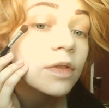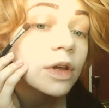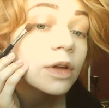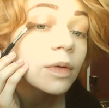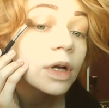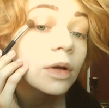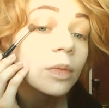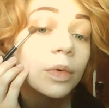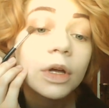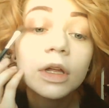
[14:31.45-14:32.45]
very well,
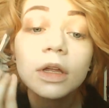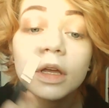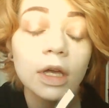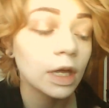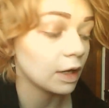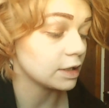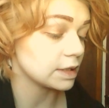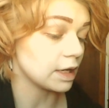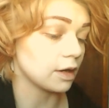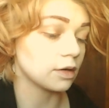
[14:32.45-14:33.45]
but it's
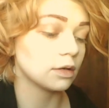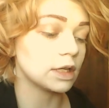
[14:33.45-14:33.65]
there.